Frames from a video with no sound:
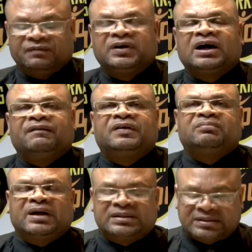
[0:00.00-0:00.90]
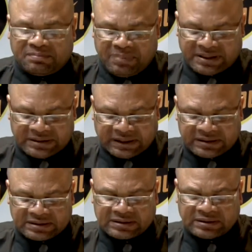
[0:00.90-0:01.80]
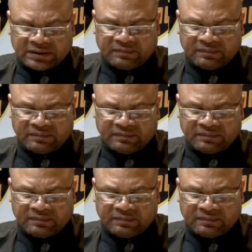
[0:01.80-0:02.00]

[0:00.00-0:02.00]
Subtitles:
of the government's business,